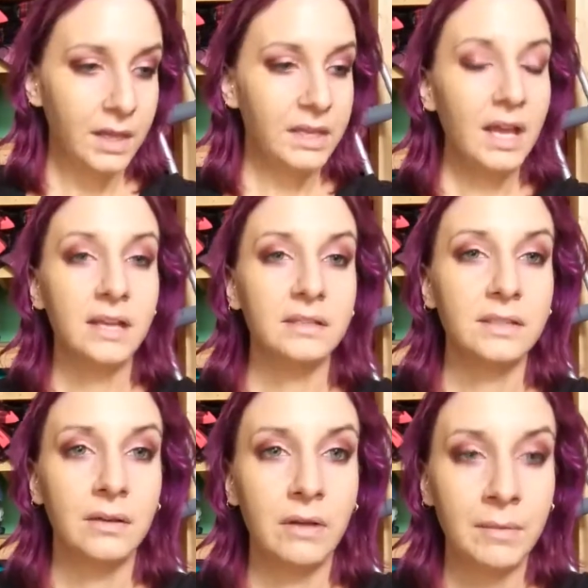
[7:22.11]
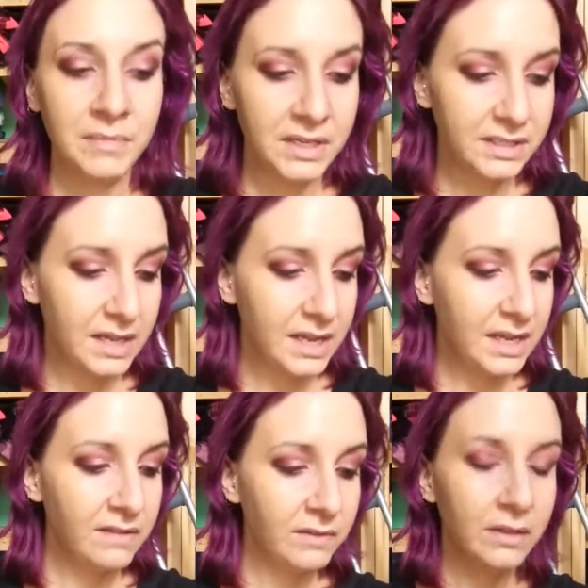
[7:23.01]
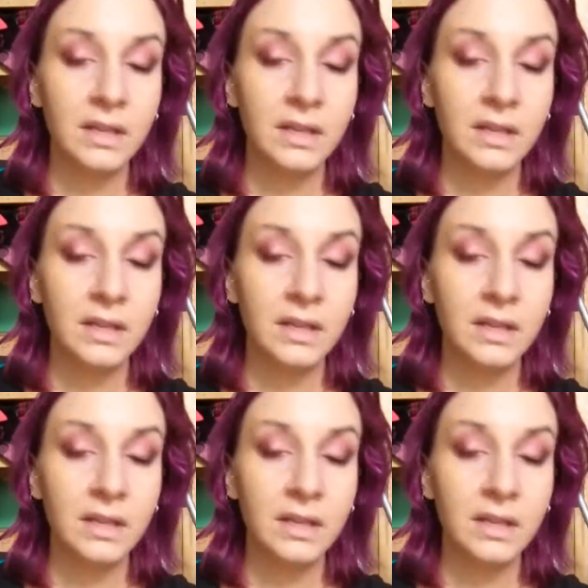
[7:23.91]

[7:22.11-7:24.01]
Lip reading: yeah, so I'm gonna say, even though